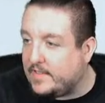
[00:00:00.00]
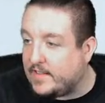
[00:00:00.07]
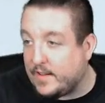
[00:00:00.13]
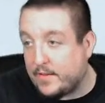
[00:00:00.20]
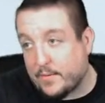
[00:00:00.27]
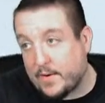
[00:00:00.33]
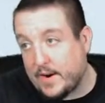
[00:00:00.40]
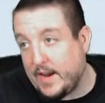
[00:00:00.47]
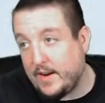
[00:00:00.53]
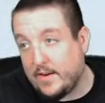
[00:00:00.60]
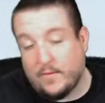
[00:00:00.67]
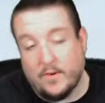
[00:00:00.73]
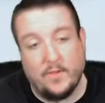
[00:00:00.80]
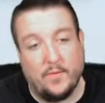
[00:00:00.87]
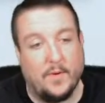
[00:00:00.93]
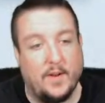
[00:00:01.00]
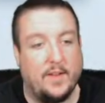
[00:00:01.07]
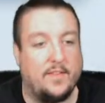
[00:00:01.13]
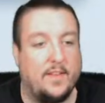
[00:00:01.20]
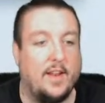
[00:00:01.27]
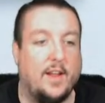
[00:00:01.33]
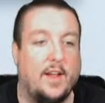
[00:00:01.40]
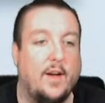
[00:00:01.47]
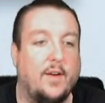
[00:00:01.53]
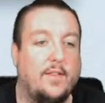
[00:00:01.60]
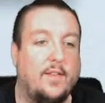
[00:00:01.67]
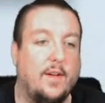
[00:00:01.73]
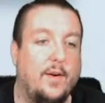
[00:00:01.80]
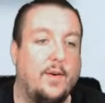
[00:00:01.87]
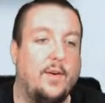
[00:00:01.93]
and it's random which one it's going to go
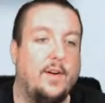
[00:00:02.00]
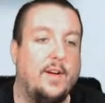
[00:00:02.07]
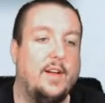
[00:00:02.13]
to.